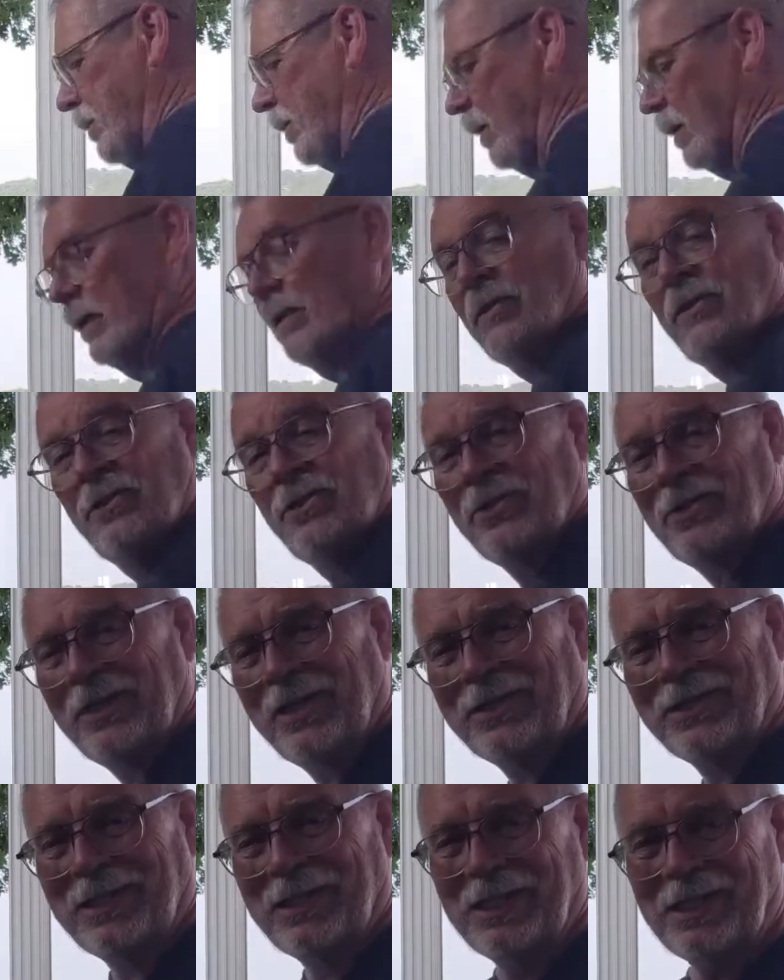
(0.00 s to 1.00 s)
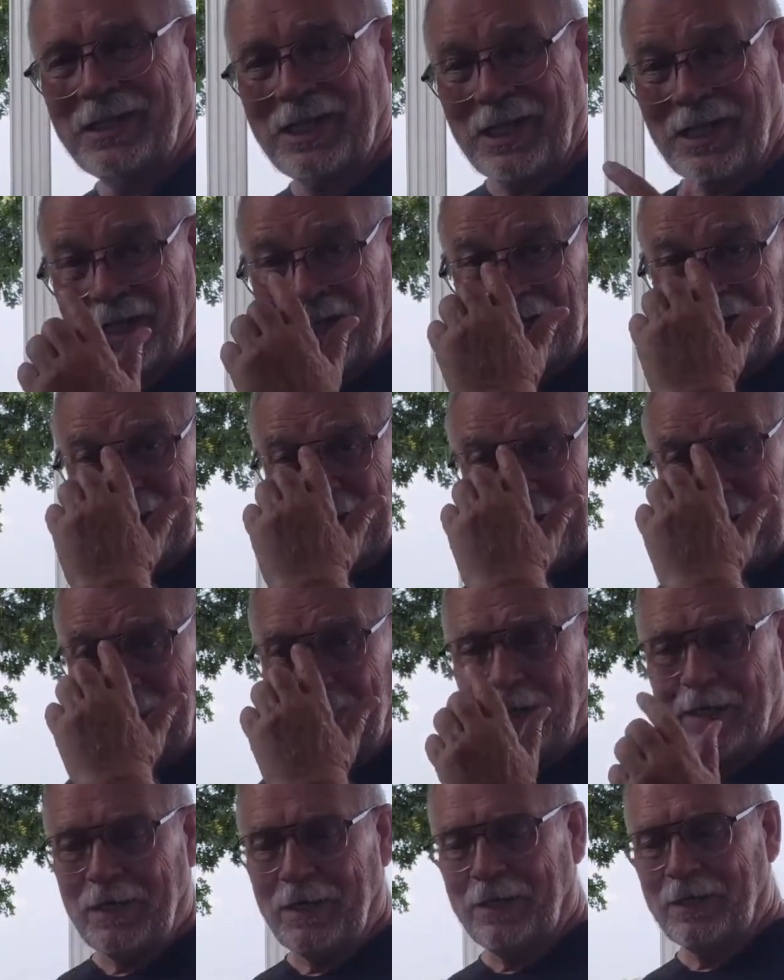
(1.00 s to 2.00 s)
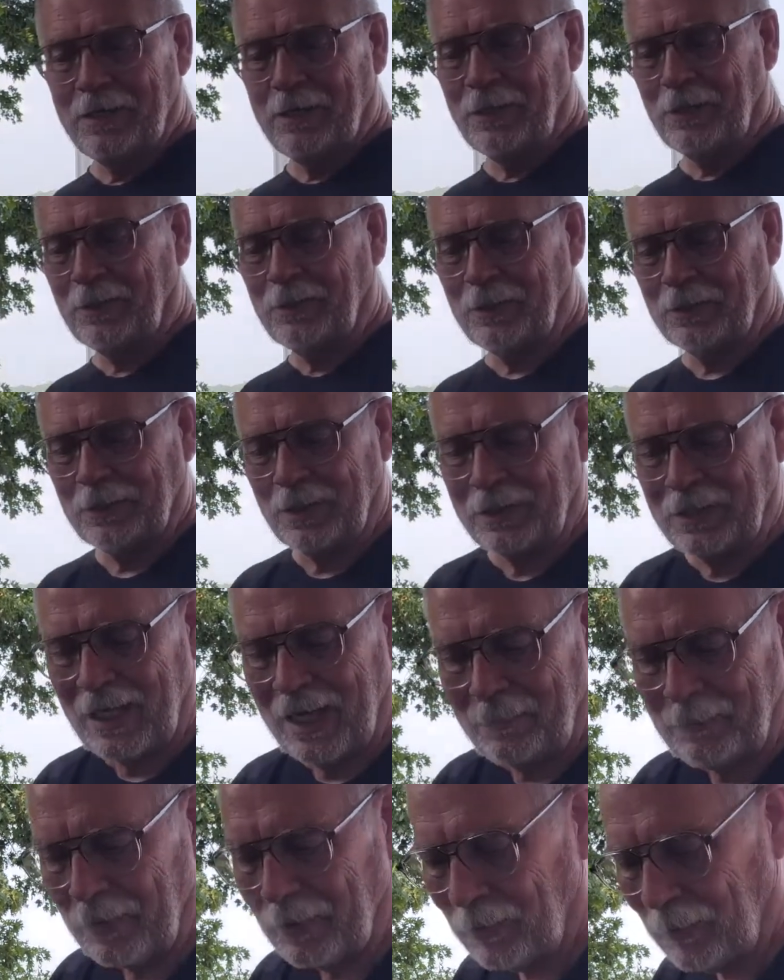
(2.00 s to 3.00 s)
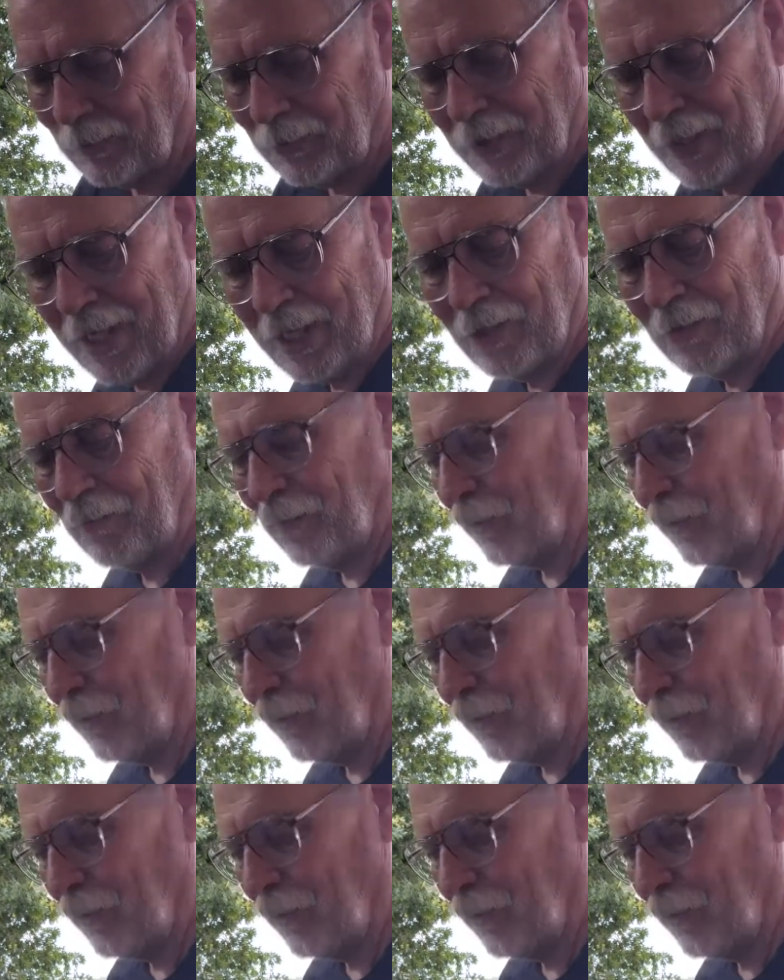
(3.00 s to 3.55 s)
that sizzling and steaming in there to cook the top of those eggs